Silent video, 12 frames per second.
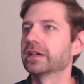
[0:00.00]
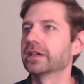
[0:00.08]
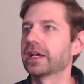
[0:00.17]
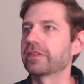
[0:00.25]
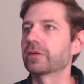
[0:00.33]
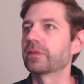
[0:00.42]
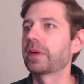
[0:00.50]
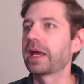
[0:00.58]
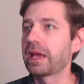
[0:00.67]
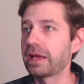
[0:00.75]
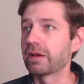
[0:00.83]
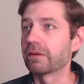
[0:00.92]
and the
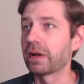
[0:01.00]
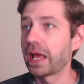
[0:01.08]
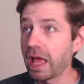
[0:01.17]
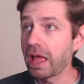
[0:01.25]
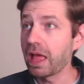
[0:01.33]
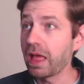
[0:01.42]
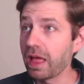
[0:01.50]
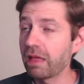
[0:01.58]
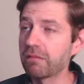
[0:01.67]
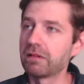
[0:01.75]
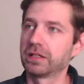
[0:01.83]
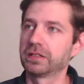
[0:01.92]

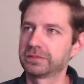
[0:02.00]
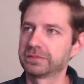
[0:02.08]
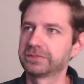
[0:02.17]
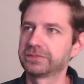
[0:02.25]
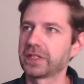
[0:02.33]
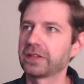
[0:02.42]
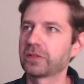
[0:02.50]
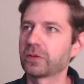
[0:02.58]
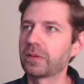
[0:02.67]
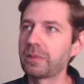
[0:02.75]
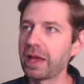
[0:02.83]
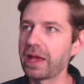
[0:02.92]
Aram and the
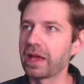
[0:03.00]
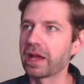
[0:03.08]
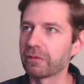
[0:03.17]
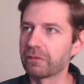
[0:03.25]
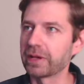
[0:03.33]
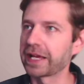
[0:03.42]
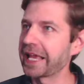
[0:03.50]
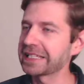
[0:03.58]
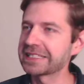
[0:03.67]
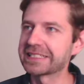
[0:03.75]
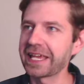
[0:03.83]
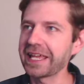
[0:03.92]
Aram, I
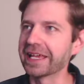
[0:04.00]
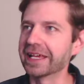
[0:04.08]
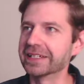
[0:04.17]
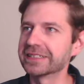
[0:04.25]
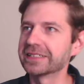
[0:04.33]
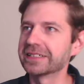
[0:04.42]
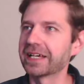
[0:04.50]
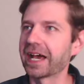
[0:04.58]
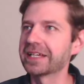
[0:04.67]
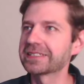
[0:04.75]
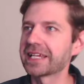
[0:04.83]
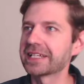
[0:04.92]
can't say it. I
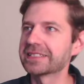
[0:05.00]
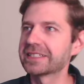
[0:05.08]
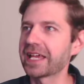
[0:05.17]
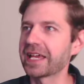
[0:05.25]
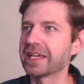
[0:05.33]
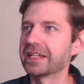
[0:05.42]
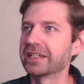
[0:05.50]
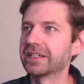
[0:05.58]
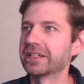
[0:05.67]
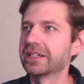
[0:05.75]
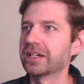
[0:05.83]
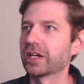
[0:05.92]
just can't say it.
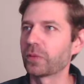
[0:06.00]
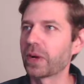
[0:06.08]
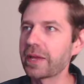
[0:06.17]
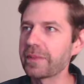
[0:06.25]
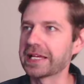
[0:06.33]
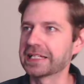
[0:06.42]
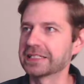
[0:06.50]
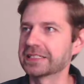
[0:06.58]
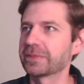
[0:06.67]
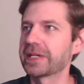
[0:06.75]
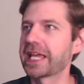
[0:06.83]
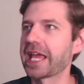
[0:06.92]

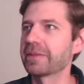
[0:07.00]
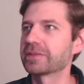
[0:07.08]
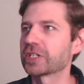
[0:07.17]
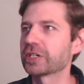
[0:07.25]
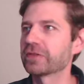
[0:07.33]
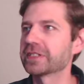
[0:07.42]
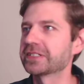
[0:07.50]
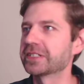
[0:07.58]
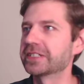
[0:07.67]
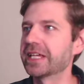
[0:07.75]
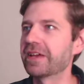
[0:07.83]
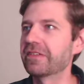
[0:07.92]
Arameans became servants to
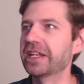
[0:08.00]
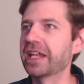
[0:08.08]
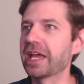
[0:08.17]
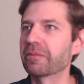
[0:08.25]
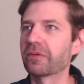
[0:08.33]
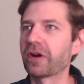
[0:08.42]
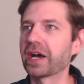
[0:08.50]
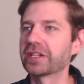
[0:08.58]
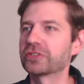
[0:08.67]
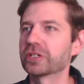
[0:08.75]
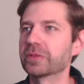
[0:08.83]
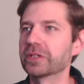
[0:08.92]
David and brought
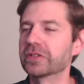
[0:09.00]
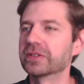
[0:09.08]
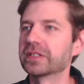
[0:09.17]
tribute.